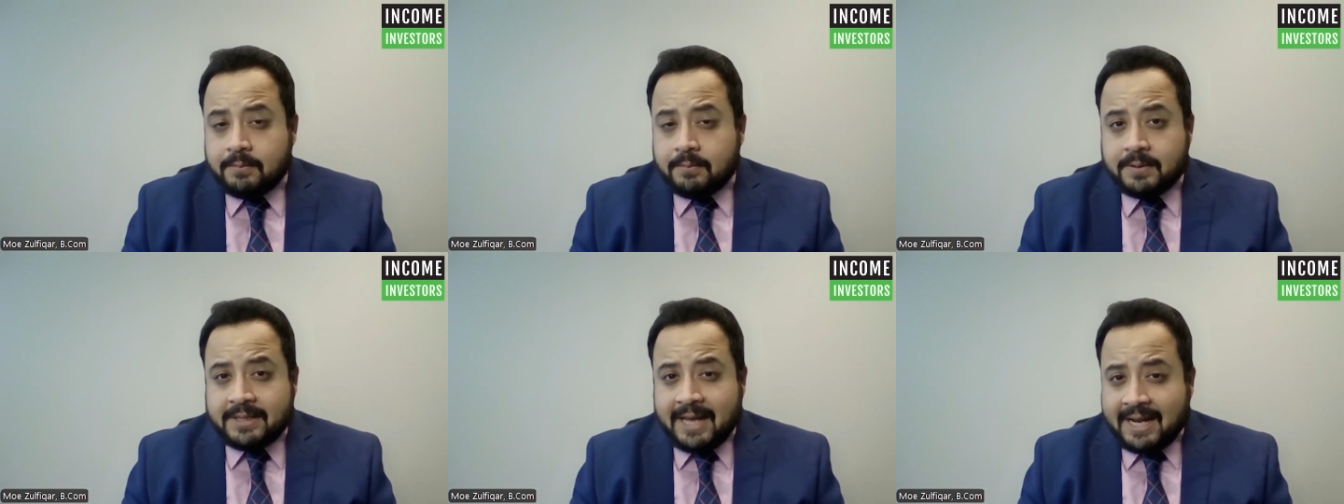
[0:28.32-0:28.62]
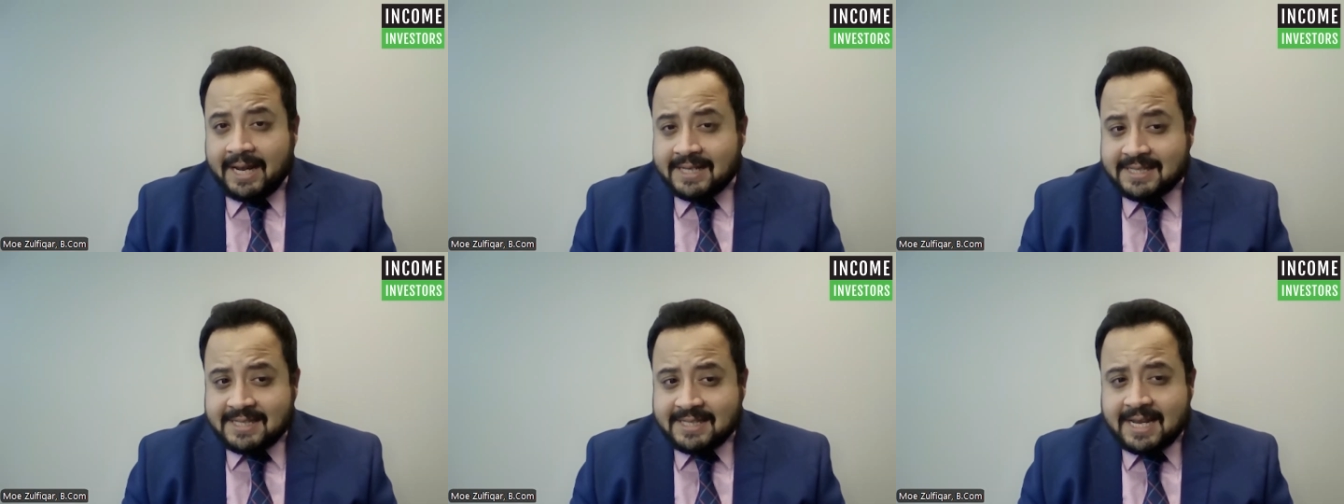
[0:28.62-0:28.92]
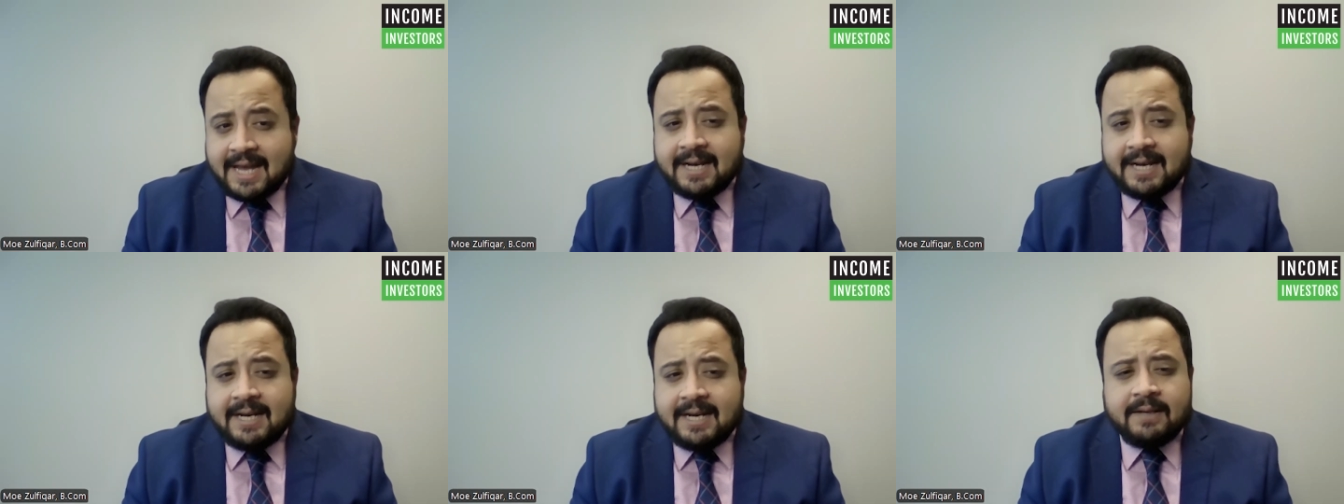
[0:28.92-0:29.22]
With that
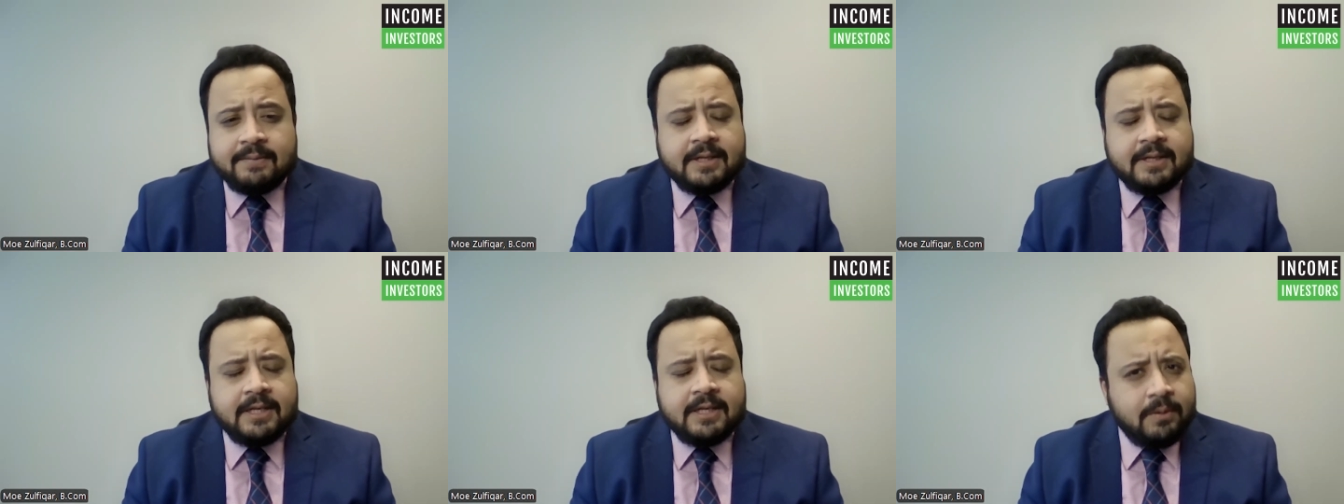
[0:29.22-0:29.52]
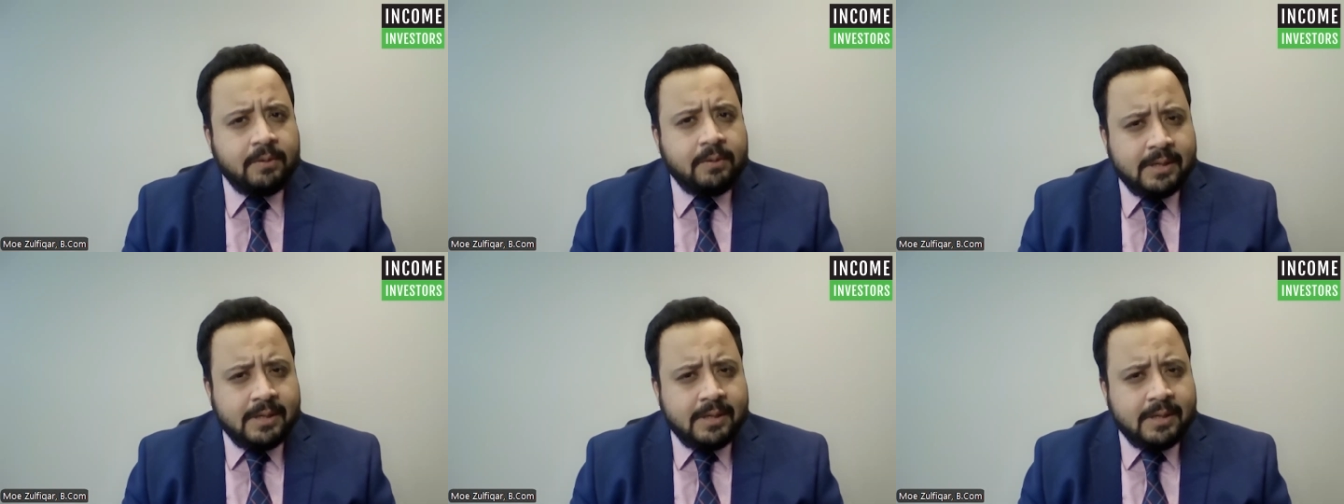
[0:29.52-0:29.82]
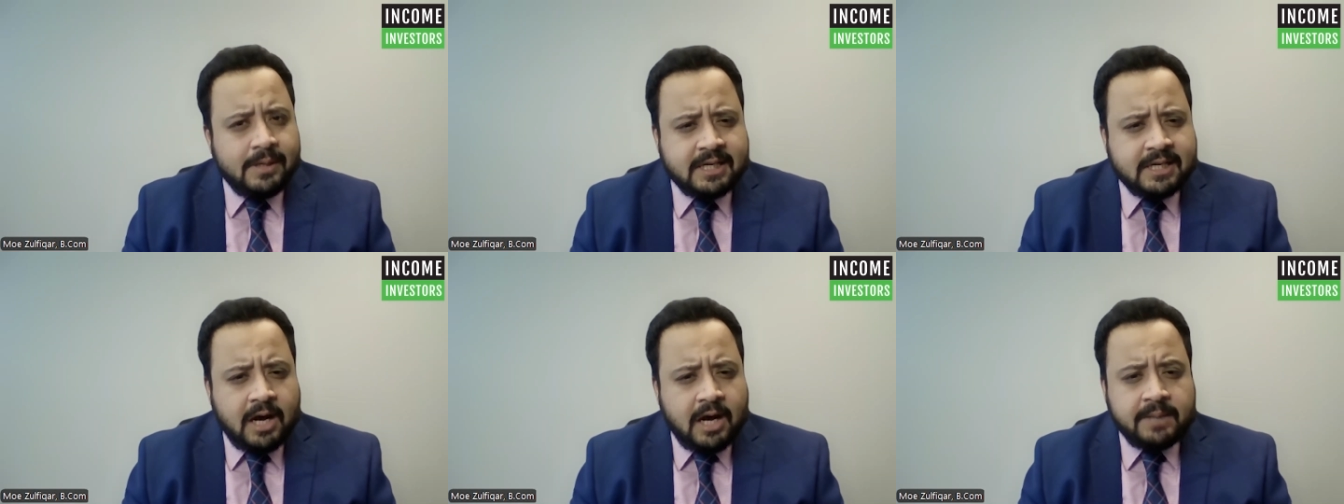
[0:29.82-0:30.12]
said, the US
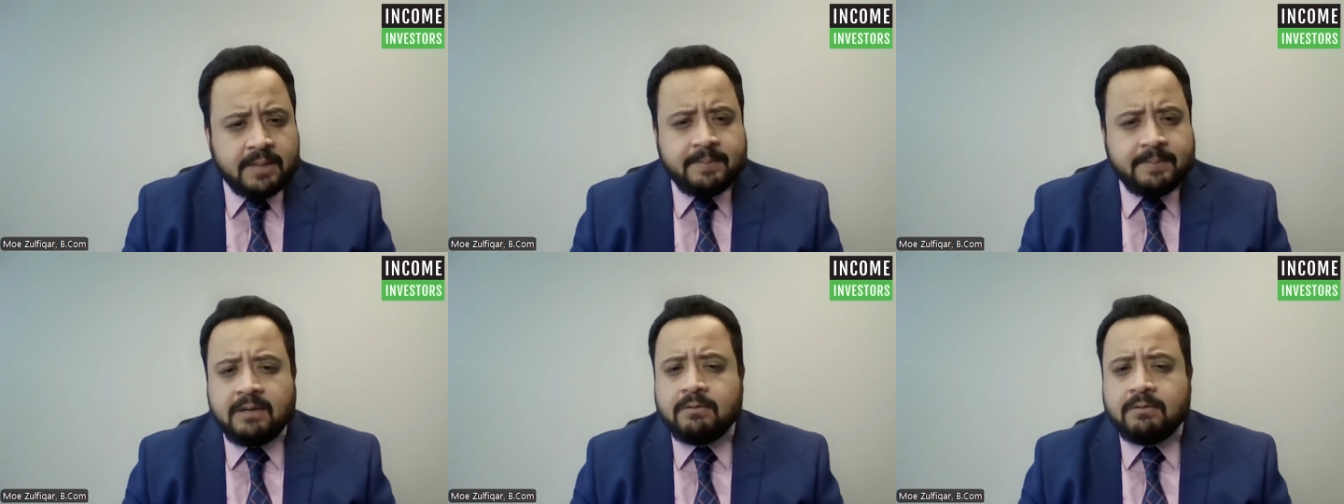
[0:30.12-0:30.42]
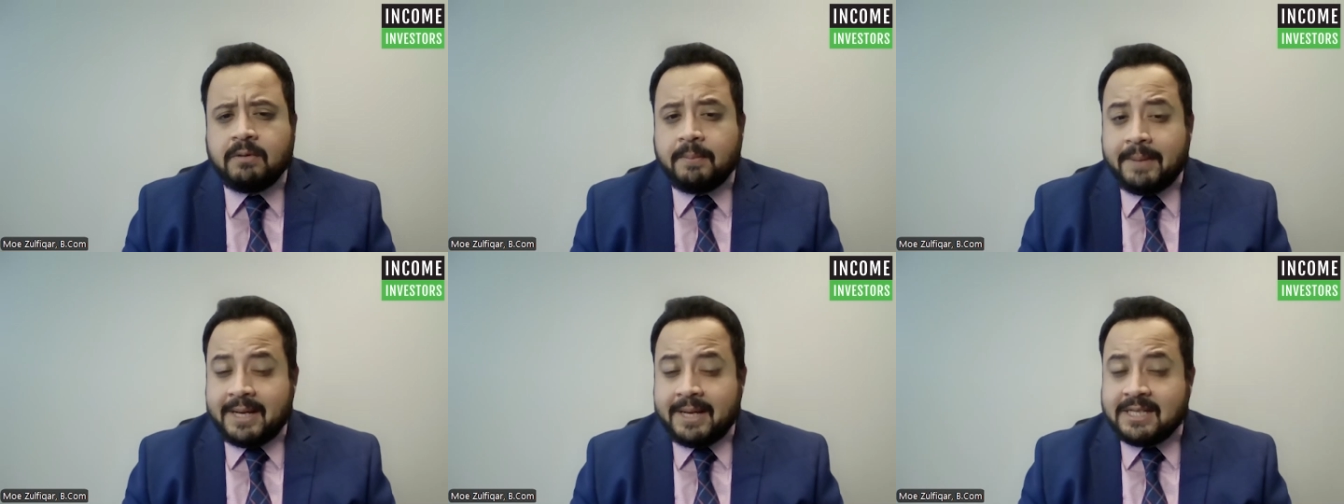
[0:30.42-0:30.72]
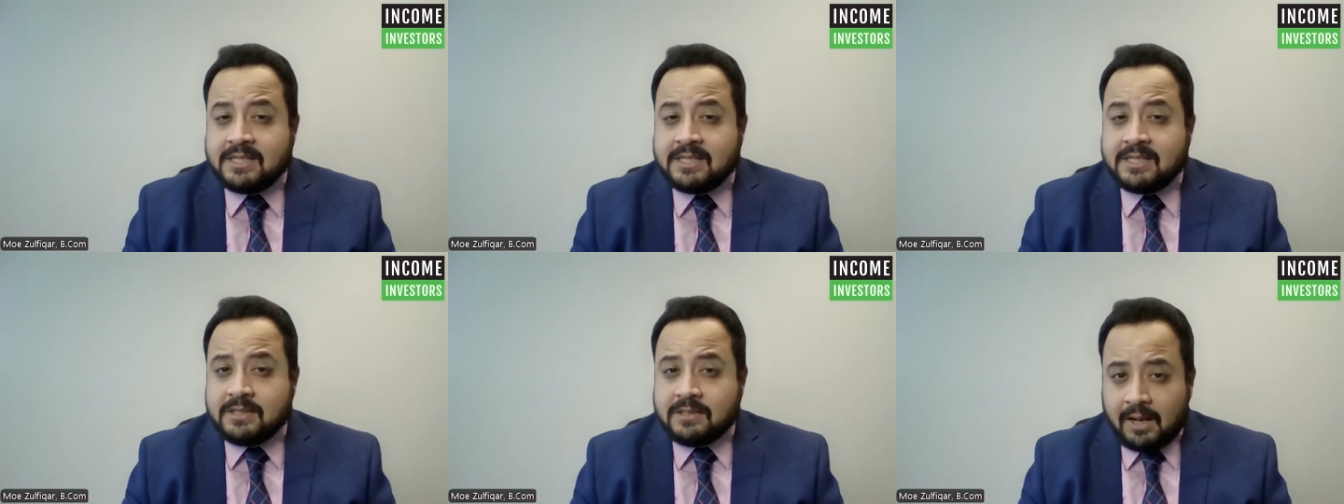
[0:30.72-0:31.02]
economy
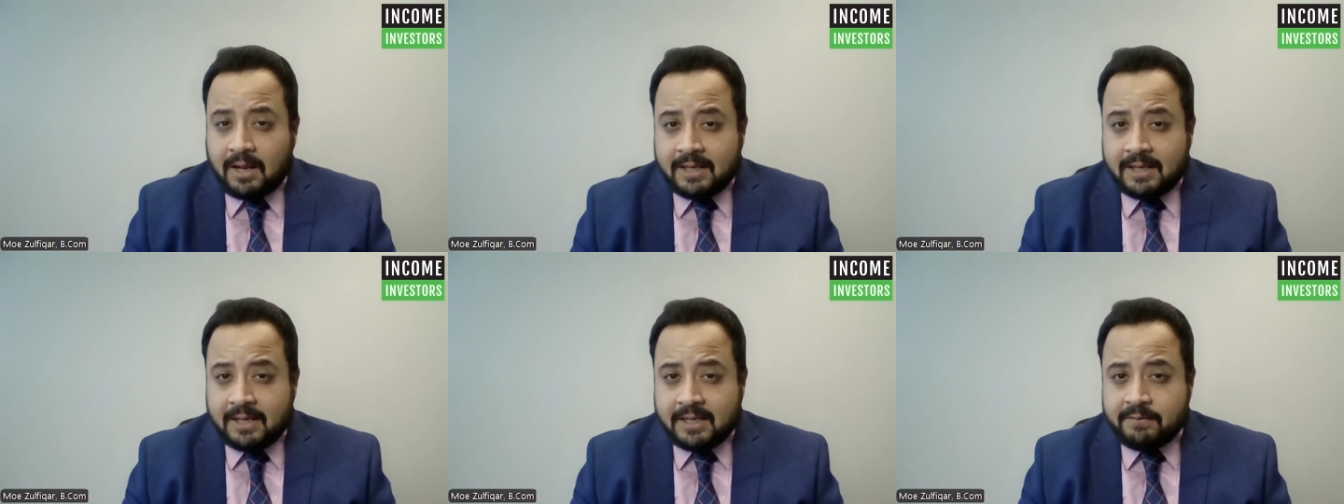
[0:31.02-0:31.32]
remains solid,